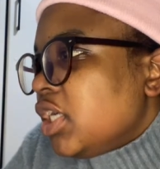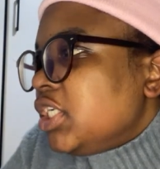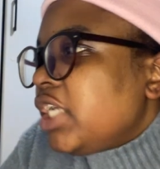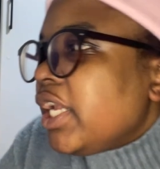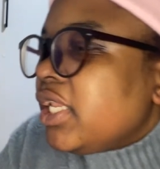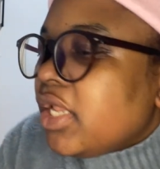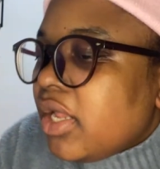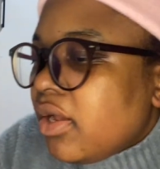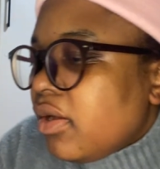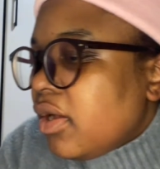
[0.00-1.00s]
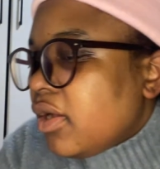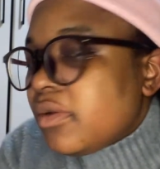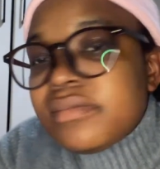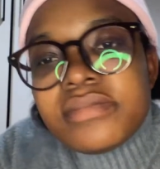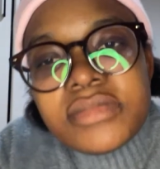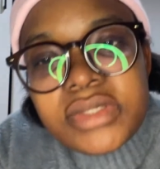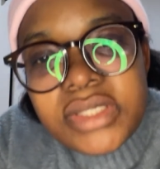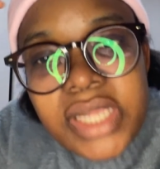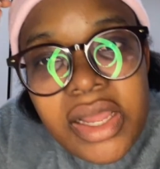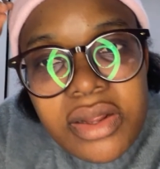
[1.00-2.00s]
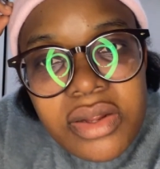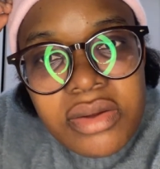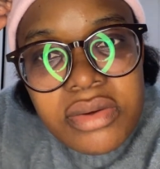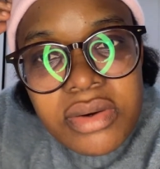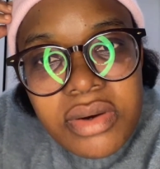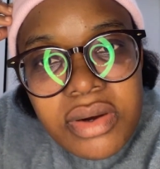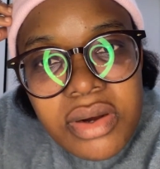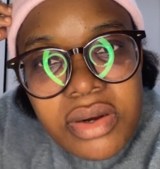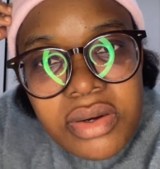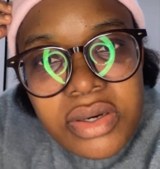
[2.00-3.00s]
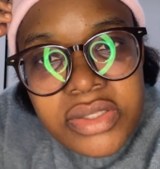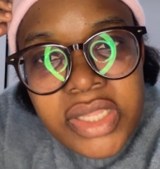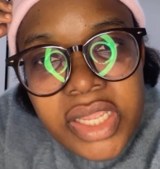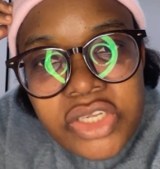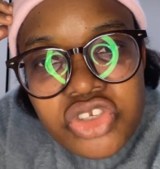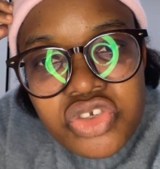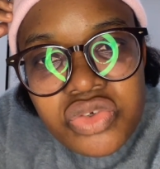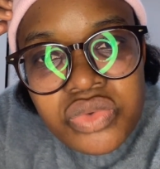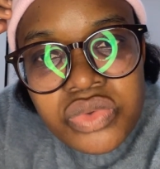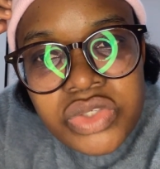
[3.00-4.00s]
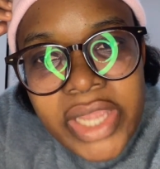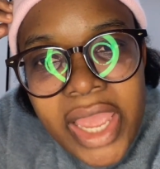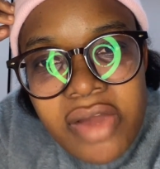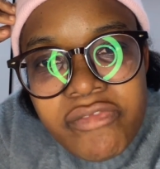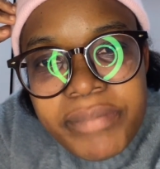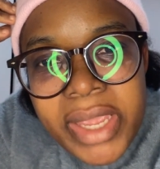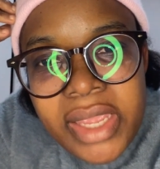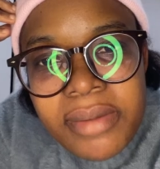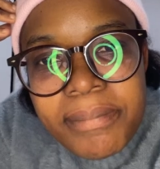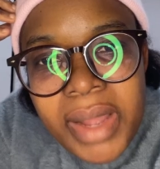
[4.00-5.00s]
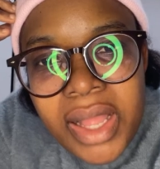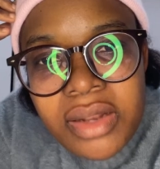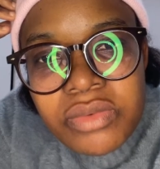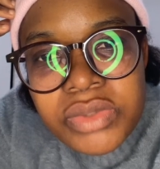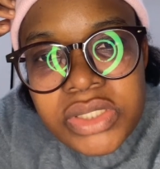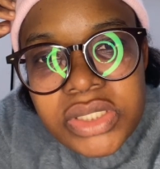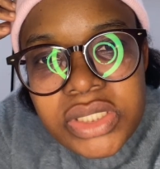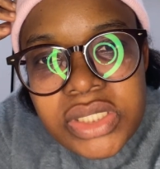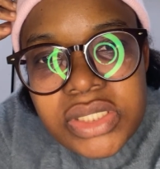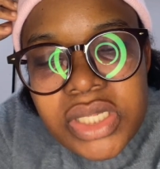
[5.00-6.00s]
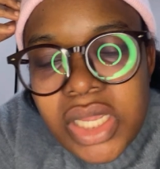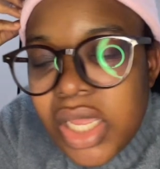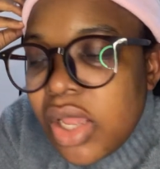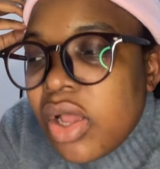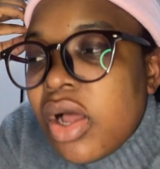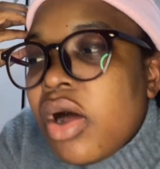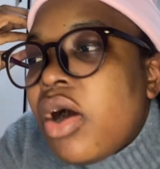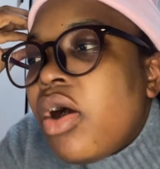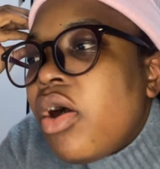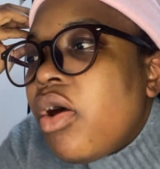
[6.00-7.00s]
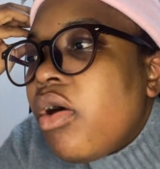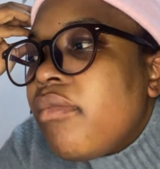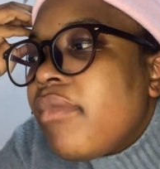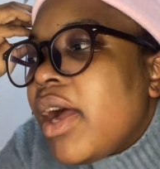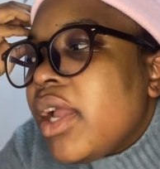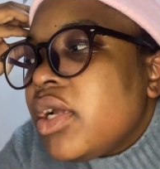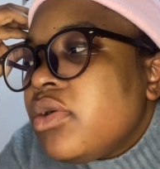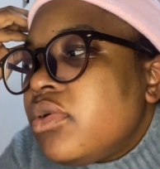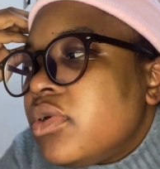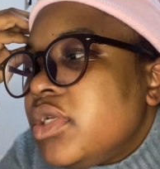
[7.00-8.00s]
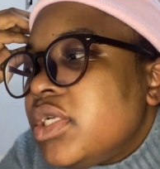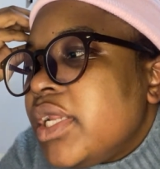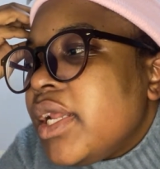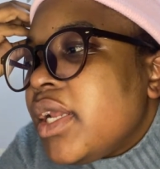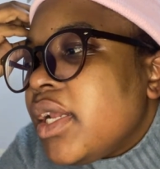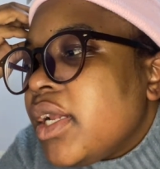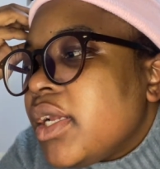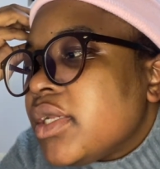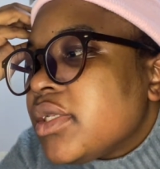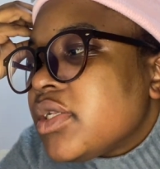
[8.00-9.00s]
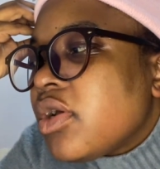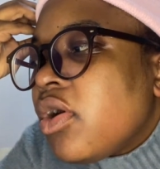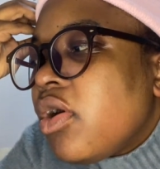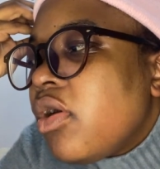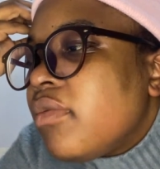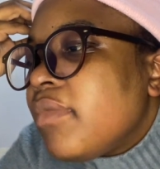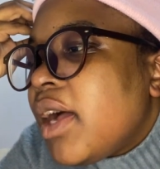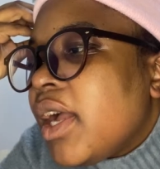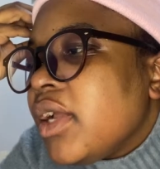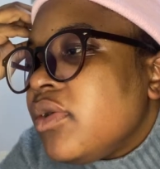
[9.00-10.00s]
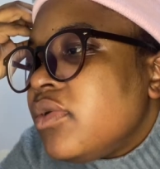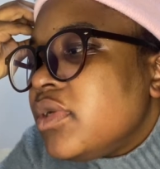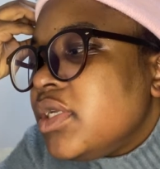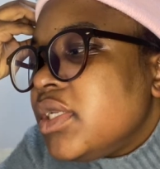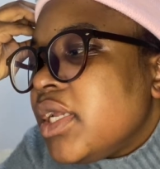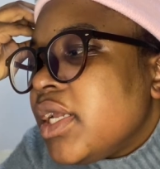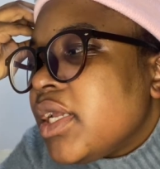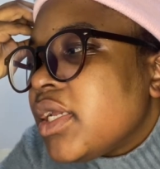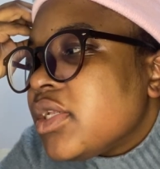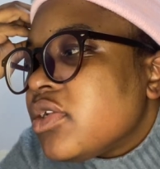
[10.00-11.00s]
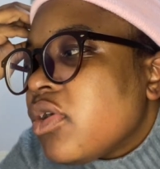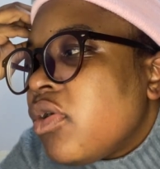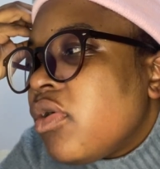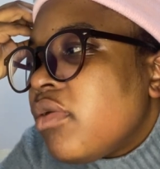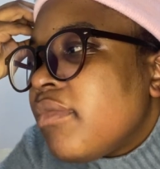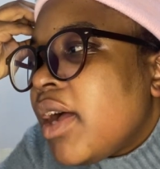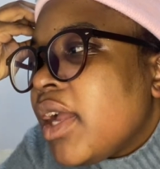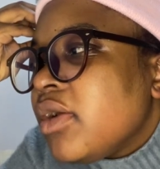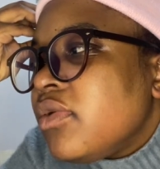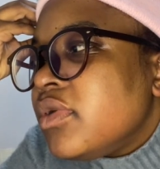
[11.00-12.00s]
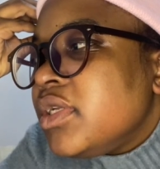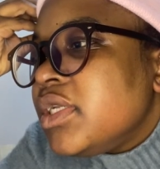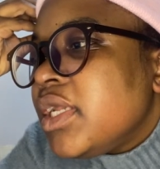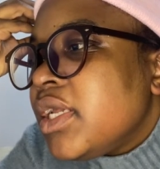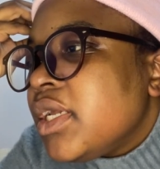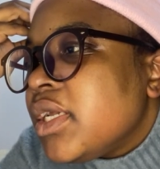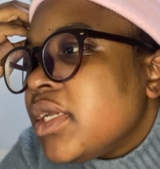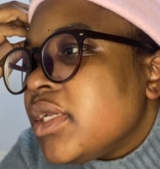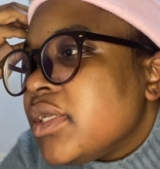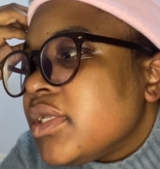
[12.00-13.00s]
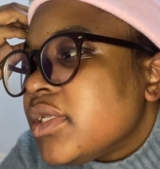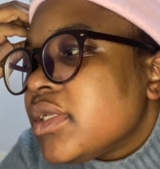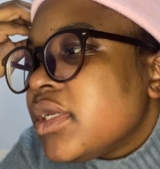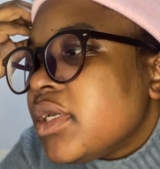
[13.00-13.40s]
Shane, yeah, they should have PayPal, which is, oh my goodness, oh my goodness, oh my goodness.